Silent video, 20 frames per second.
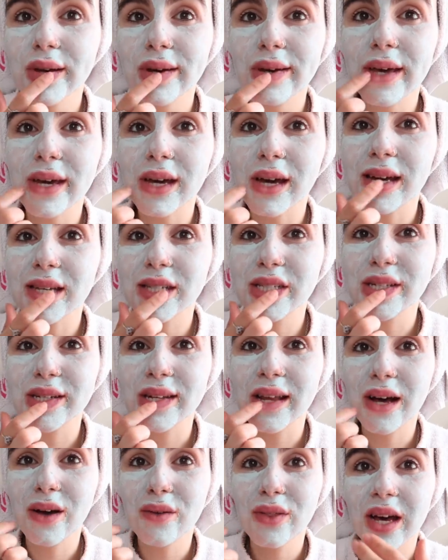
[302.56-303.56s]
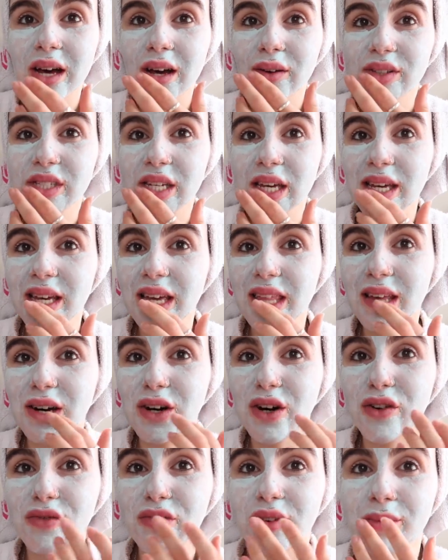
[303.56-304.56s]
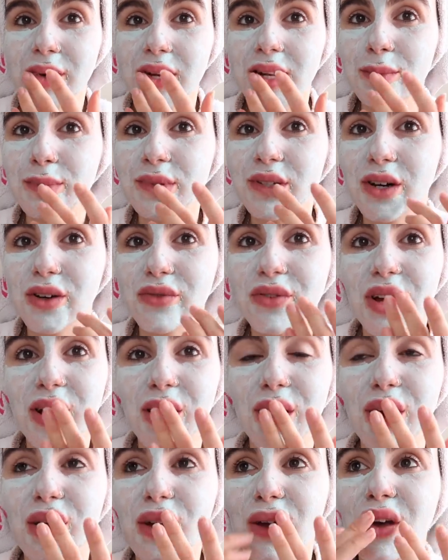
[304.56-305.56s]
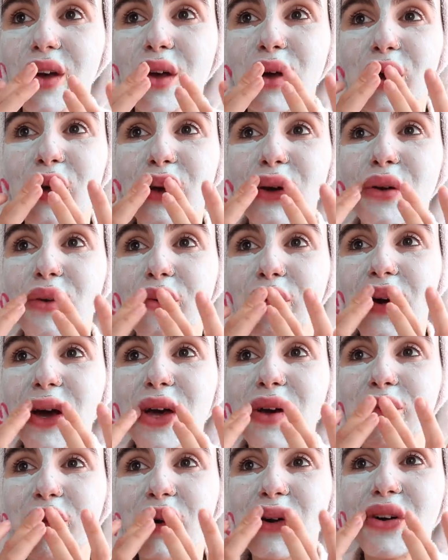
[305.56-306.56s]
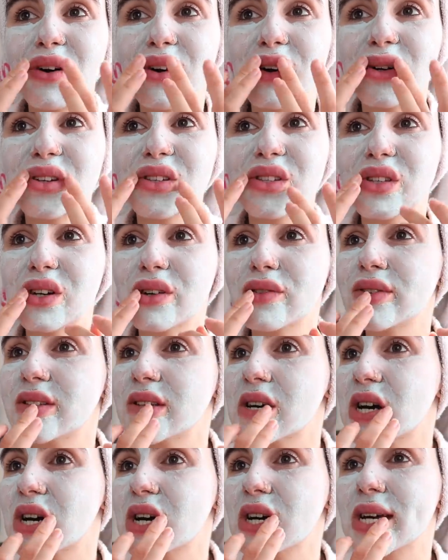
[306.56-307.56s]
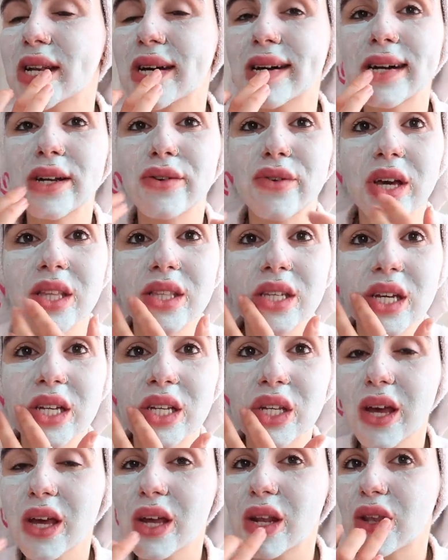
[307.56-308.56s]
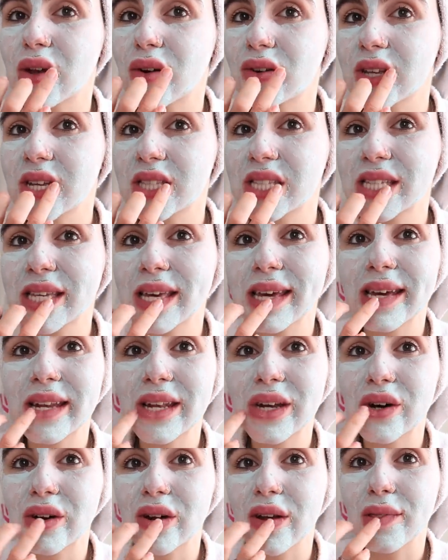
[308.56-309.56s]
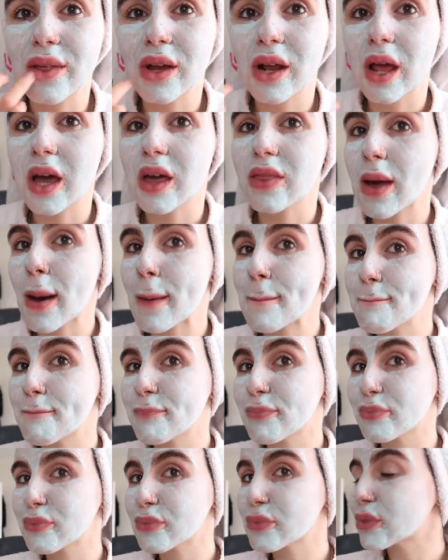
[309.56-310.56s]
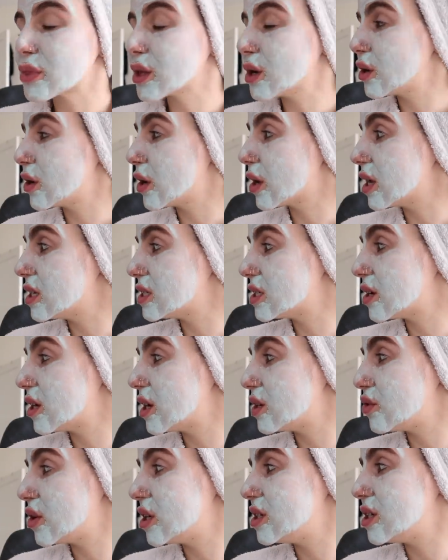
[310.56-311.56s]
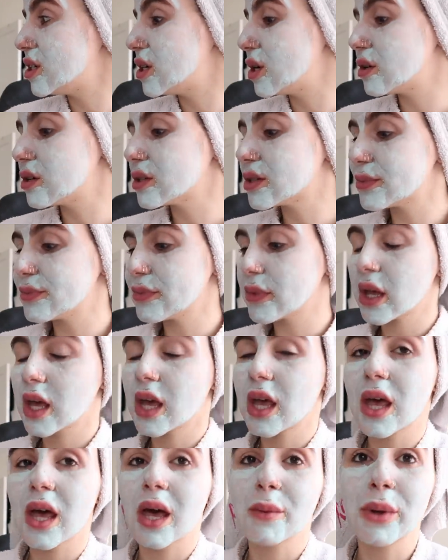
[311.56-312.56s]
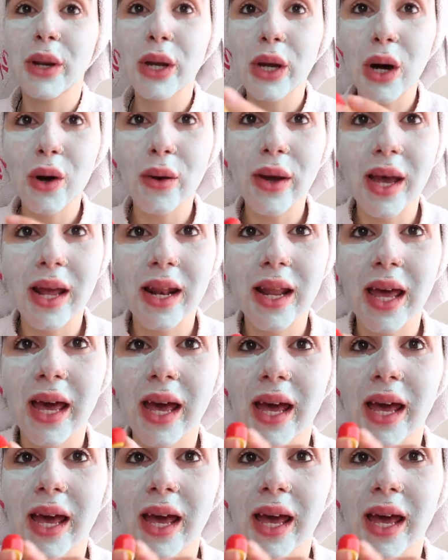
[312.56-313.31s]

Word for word: Okay guys, so now that I've taken that off and my lips are feeling way more softer and hydrated, no dead skin or nothing like that look how nice and hydrated it looks i'm gonna go in yeah.